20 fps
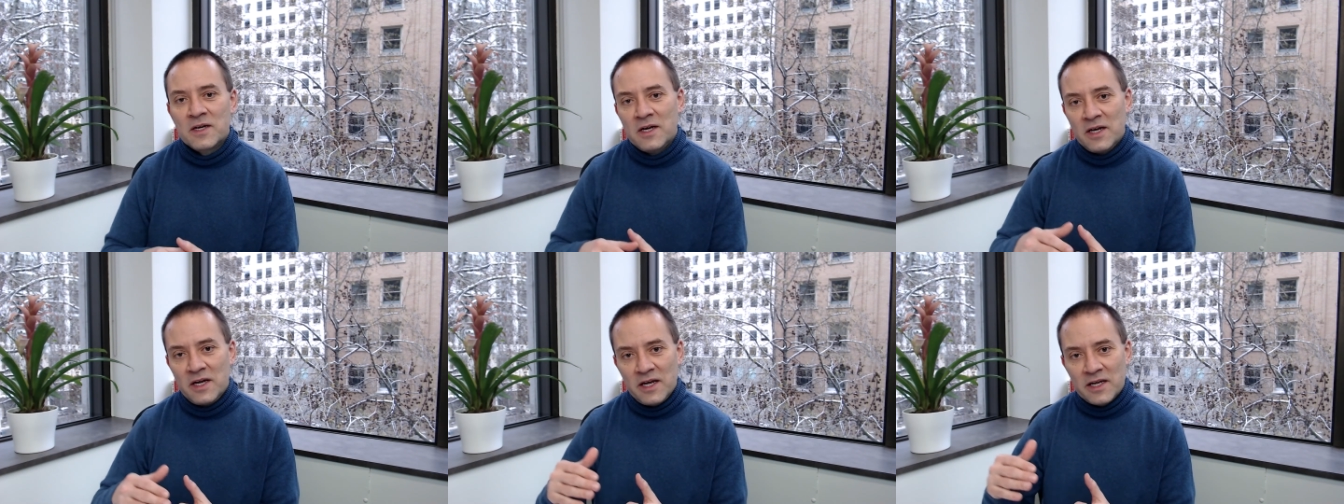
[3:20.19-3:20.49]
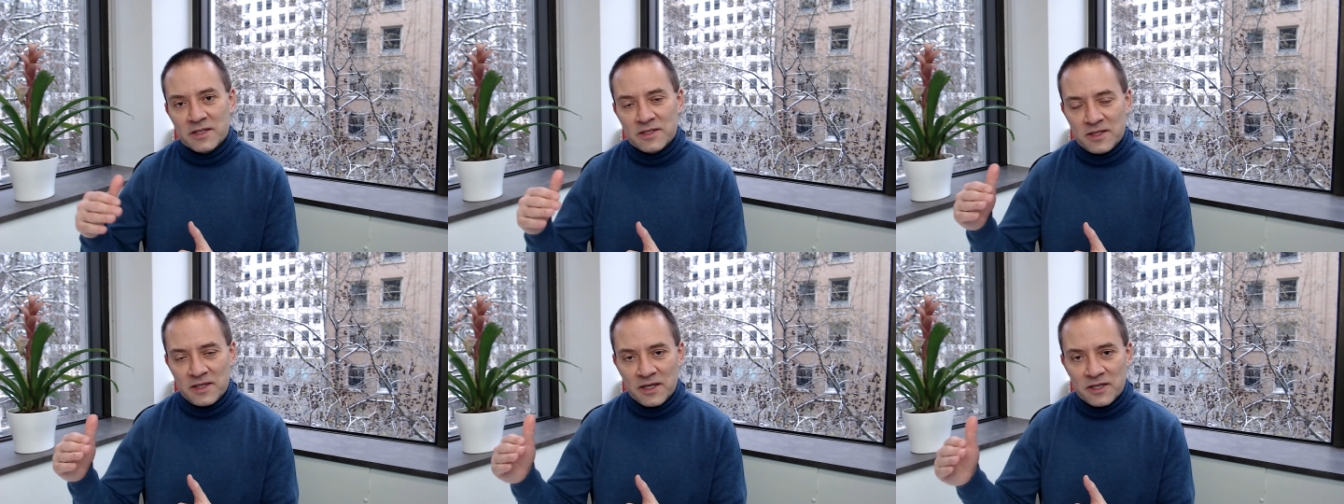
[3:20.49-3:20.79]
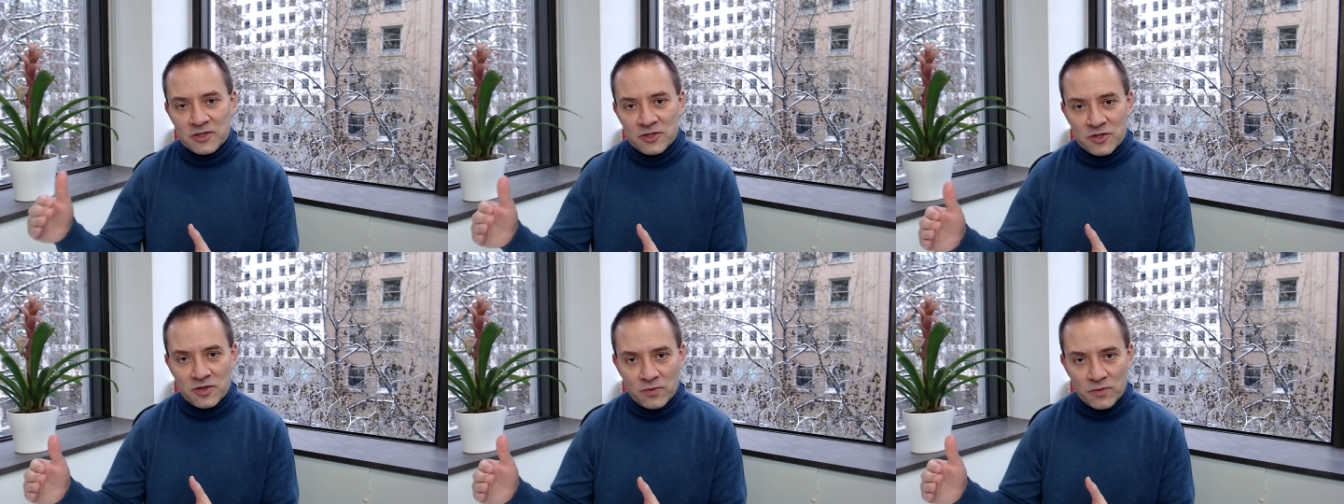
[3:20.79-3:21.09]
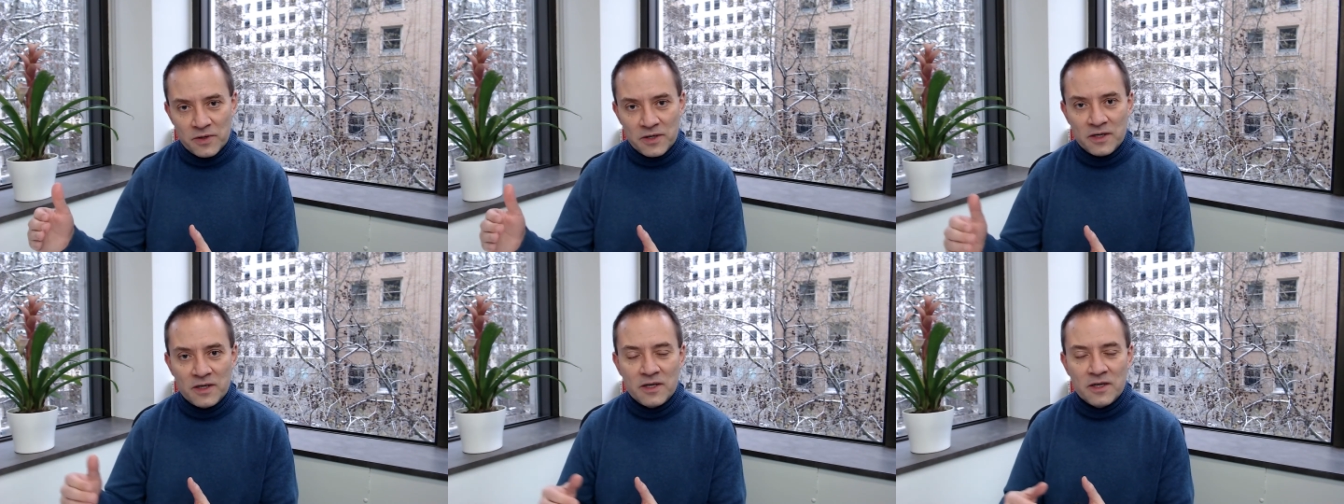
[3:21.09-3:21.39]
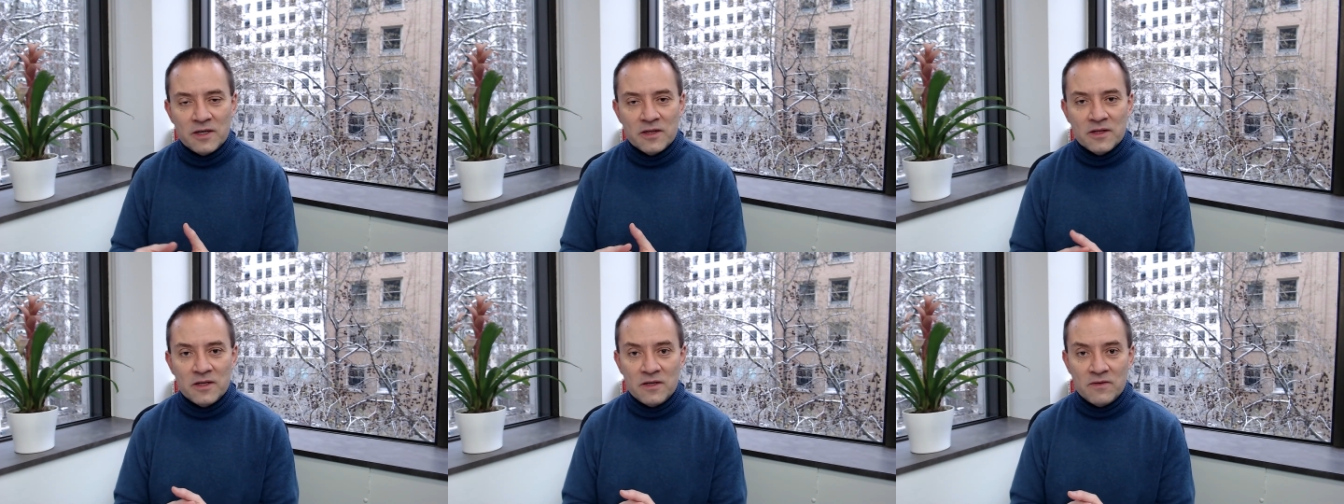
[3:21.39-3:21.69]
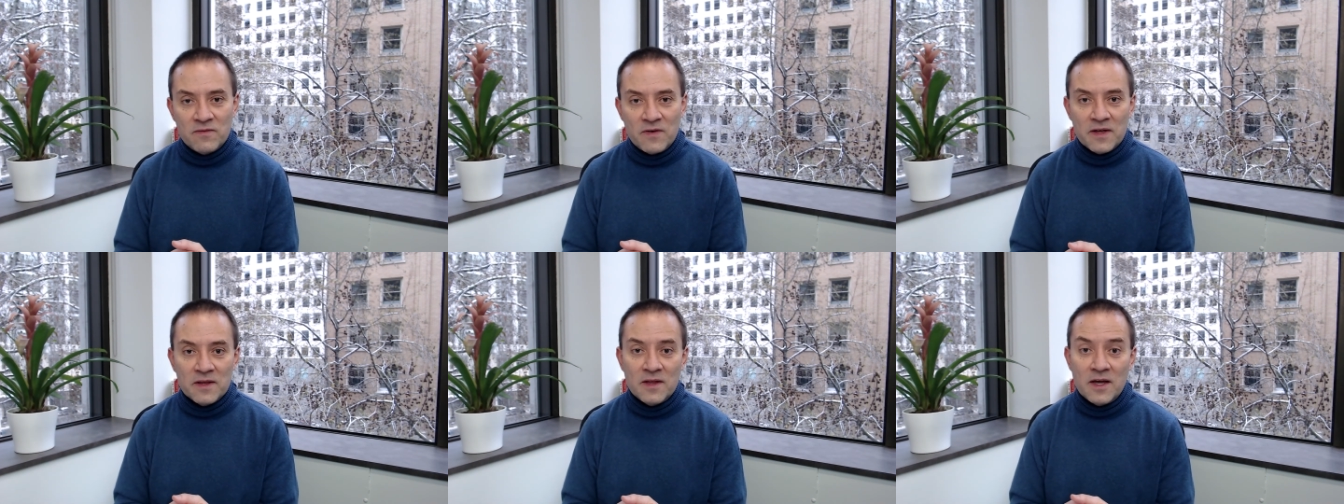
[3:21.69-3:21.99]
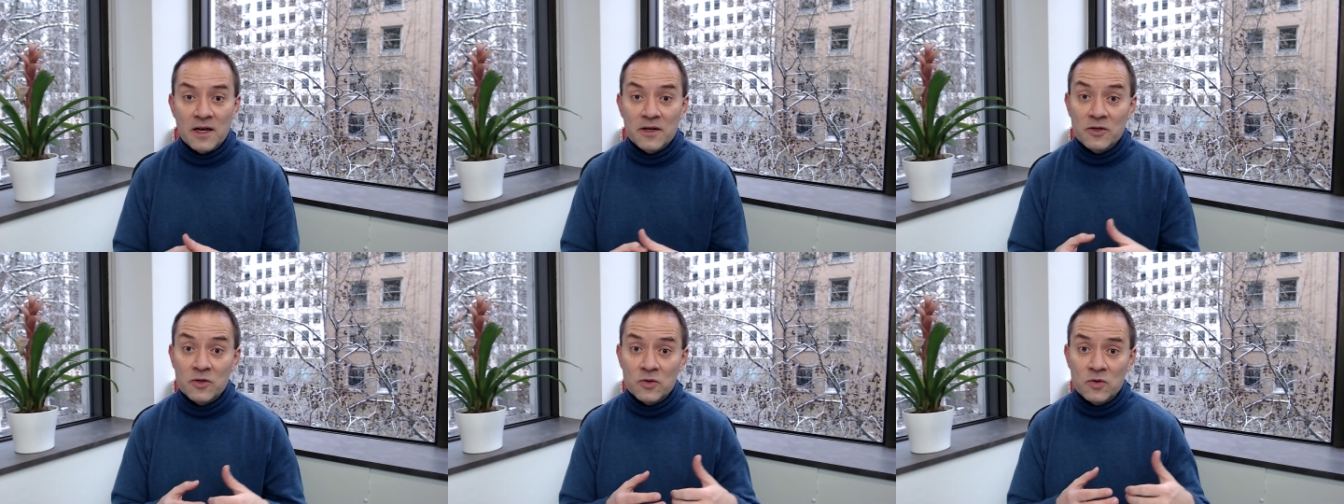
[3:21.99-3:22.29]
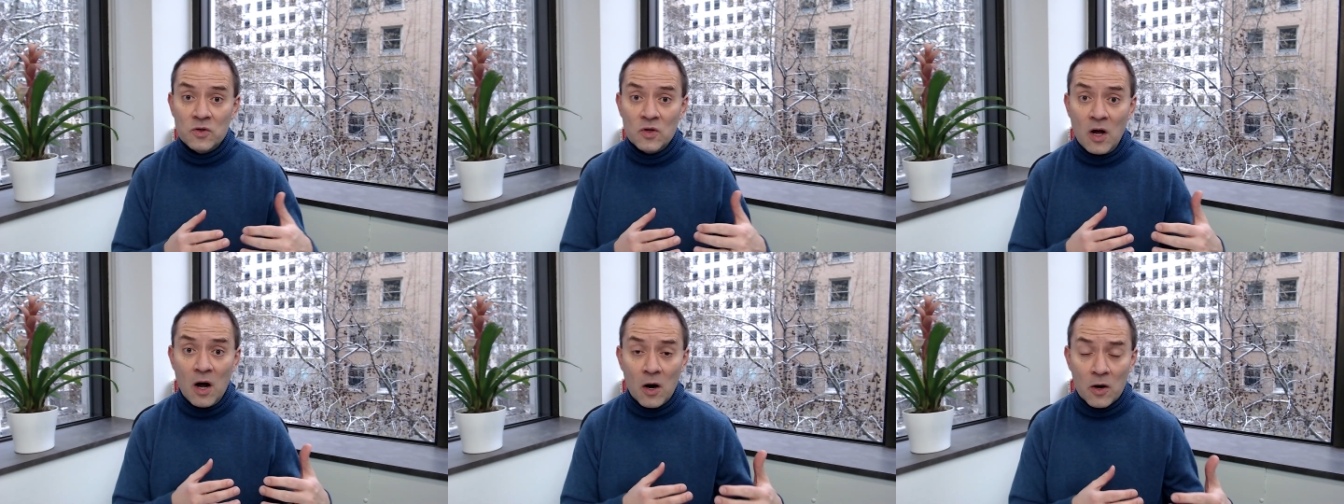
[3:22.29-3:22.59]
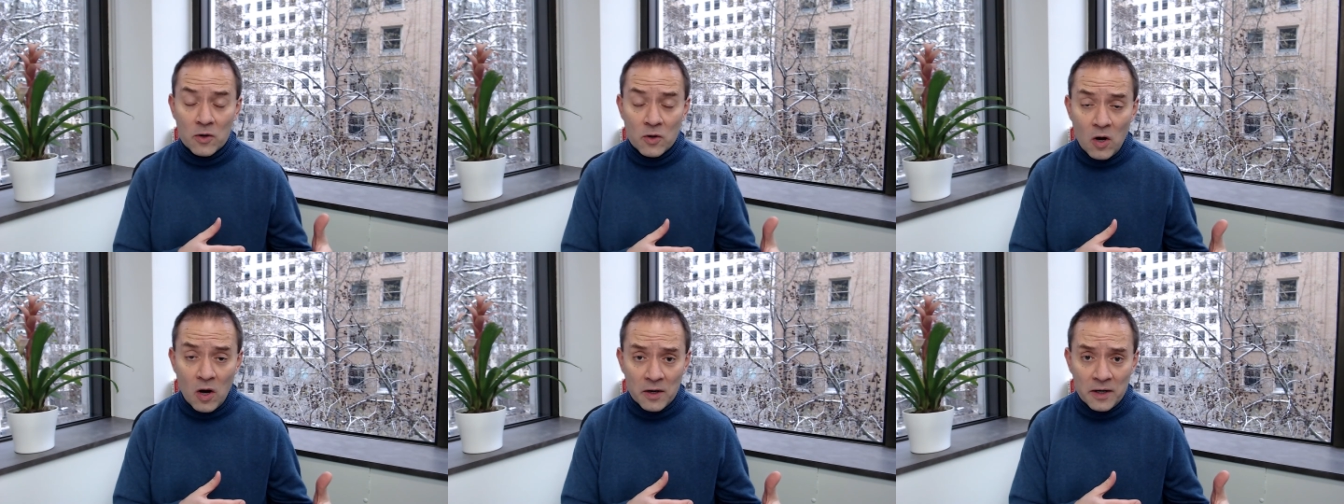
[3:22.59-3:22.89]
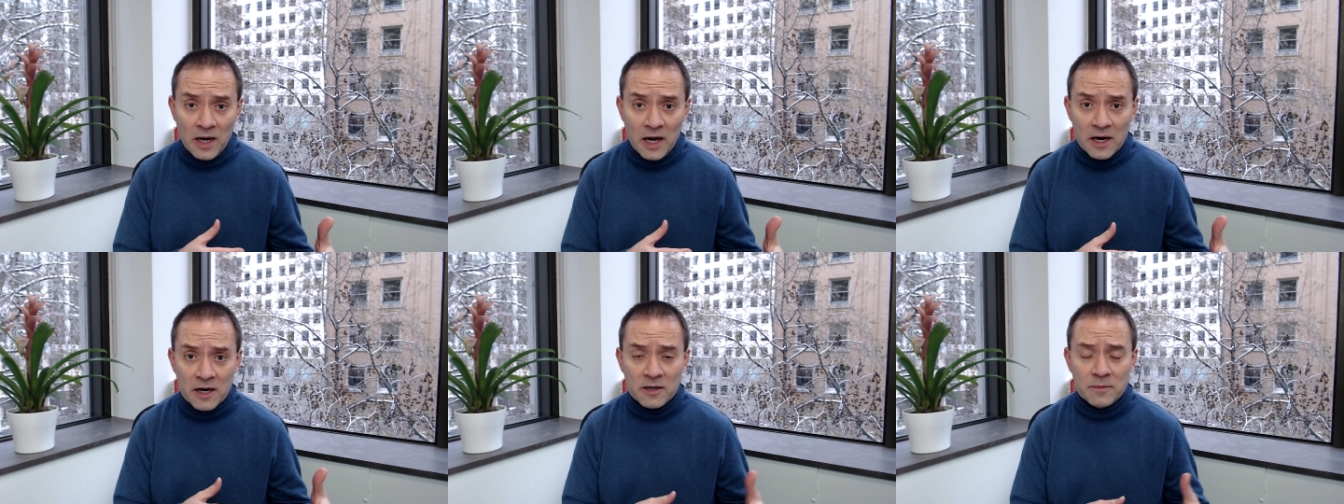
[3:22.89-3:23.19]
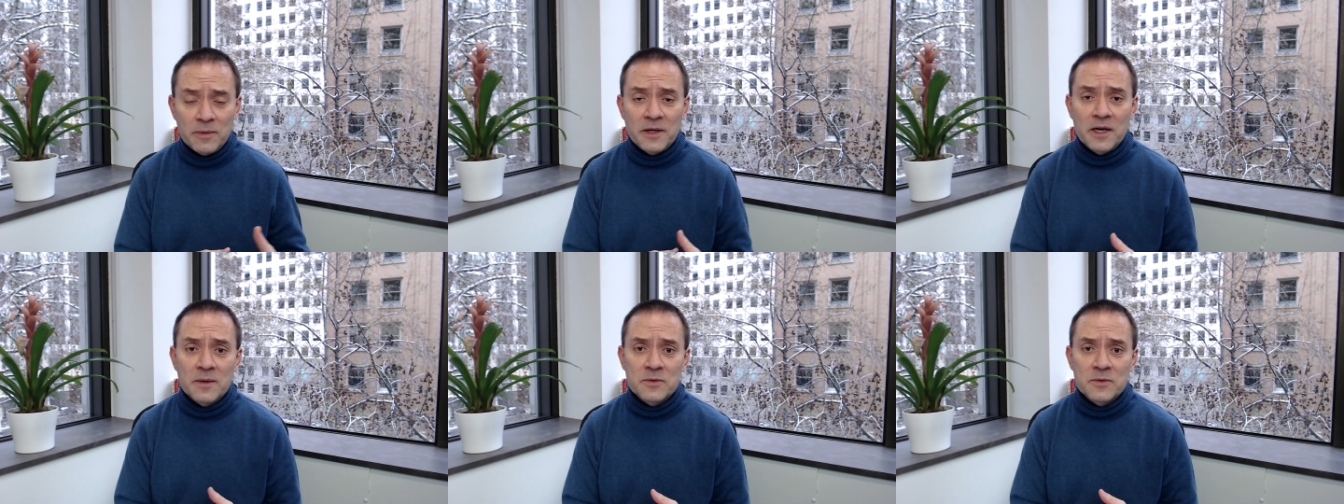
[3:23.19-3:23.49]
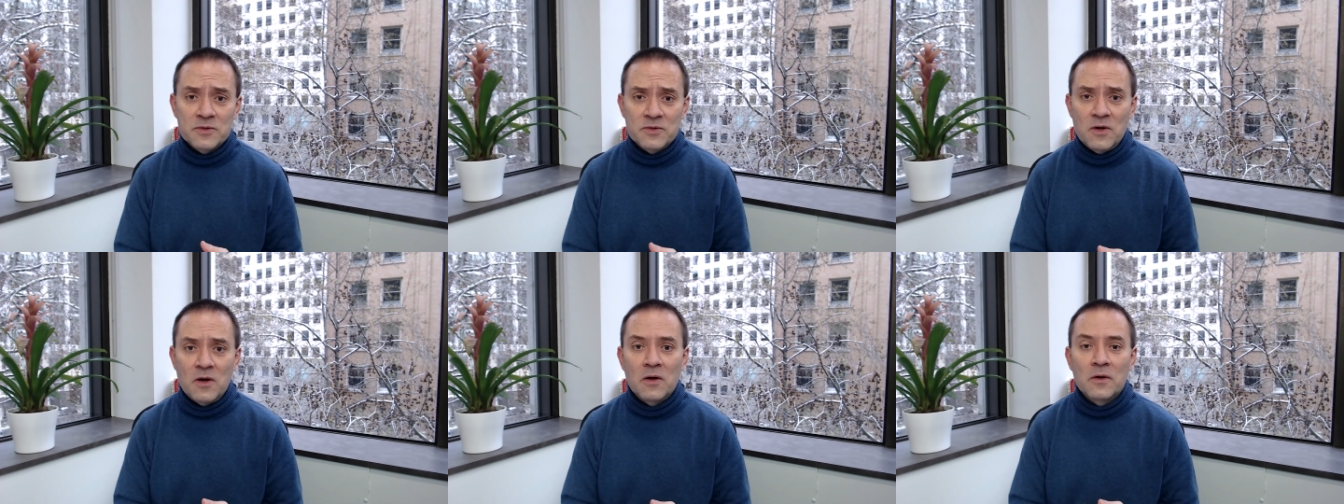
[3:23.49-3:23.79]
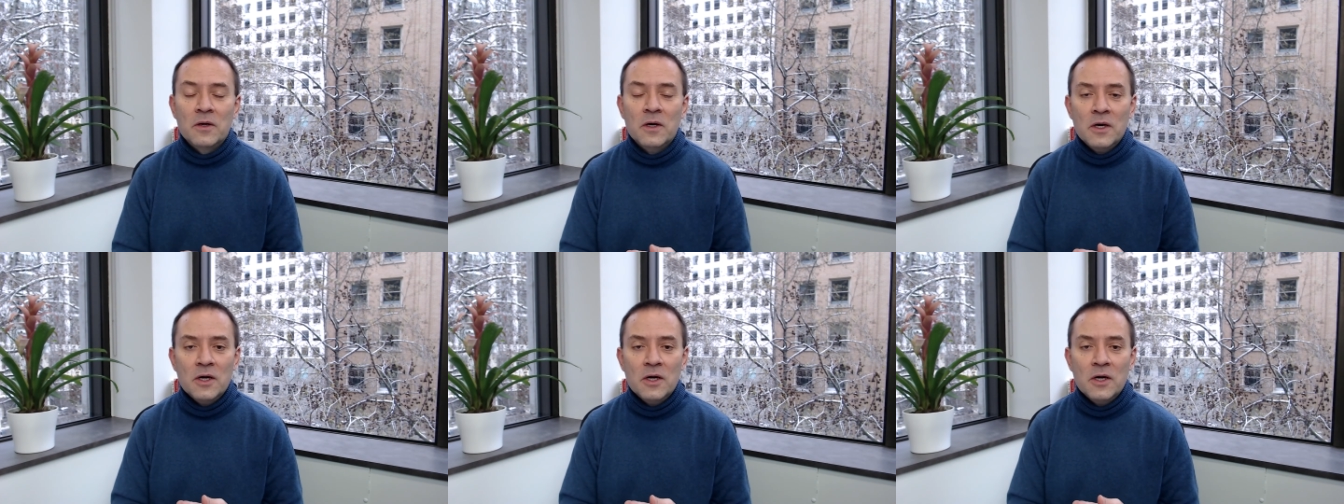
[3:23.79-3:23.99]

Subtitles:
And stage 3, in the event that you are not hired by Amazon,